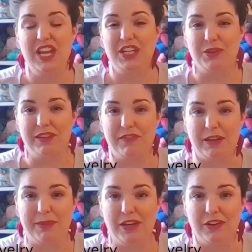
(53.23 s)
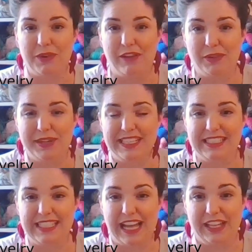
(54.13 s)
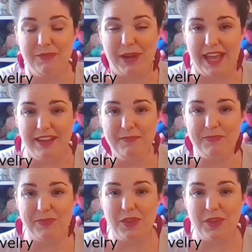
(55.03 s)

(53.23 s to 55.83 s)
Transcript: You can find me on Ravelry as Sally Wren,